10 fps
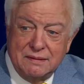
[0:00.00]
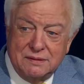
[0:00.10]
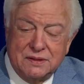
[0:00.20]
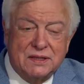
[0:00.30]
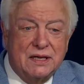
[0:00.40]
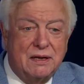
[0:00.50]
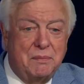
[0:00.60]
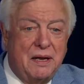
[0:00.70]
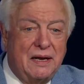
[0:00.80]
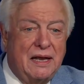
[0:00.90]
Just think
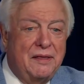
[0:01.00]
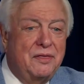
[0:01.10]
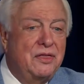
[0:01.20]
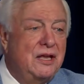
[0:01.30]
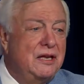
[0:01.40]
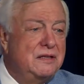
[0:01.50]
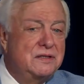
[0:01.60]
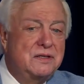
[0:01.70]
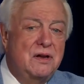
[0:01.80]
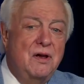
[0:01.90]
about it. And
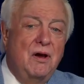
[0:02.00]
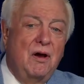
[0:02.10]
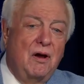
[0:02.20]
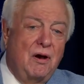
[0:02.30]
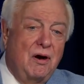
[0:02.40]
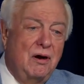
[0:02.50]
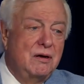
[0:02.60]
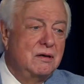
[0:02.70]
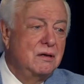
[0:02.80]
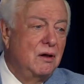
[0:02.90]
things
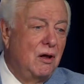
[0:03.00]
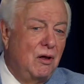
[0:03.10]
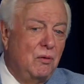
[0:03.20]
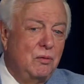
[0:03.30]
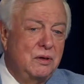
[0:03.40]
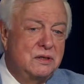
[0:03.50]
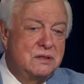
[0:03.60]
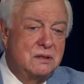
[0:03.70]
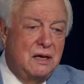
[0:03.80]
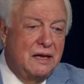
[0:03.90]
aren't
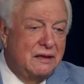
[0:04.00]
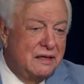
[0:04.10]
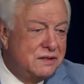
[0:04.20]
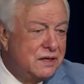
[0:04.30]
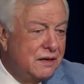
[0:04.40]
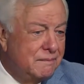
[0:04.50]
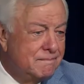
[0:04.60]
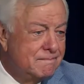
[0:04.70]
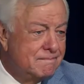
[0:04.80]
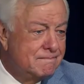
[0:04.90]
always like they seem.
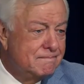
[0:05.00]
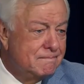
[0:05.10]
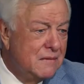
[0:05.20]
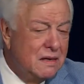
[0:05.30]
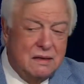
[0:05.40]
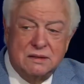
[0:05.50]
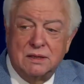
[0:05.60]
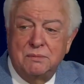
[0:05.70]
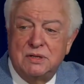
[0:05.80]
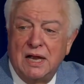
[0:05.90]

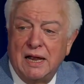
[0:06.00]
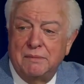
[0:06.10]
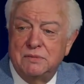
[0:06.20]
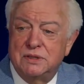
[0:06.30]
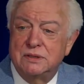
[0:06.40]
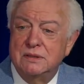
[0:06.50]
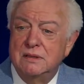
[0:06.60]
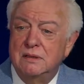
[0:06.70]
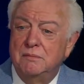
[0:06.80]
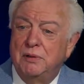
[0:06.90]
Sometimes
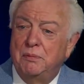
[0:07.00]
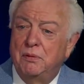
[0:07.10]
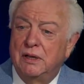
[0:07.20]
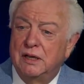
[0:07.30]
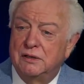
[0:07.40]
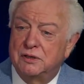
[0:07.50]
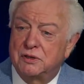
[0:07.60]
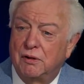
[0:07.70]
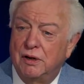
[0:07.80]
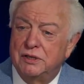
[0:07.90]
people get
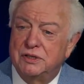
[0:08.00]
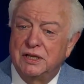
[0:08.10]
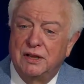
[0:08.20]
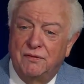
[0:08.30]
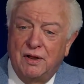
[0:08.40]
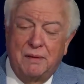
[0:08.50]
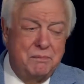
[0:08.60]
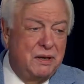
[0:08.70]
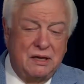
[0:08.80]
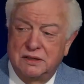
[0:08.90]
discouraged and give up
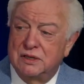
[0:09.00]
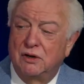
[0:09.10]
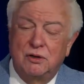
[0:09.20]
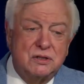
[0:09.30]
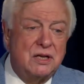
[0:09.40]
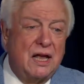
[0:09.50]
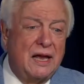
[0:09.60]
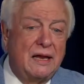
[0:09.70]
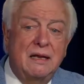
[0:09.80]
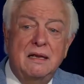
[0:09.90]
because it looks like